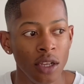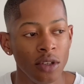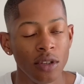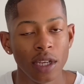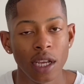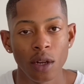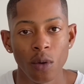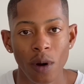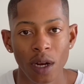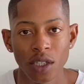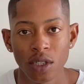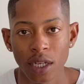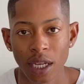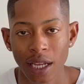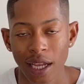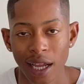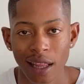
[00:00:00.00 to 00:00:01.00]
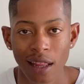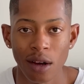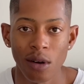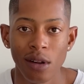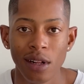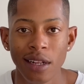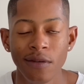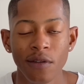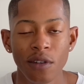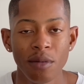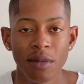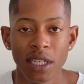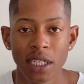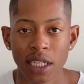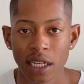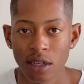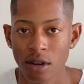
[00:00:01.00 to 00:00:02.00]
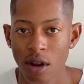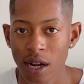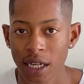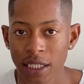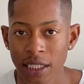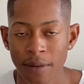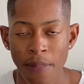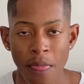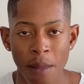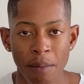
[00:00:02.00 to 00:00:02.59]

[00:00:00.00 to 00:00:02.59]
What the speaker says: You can watch, you can gather all information and knowledge,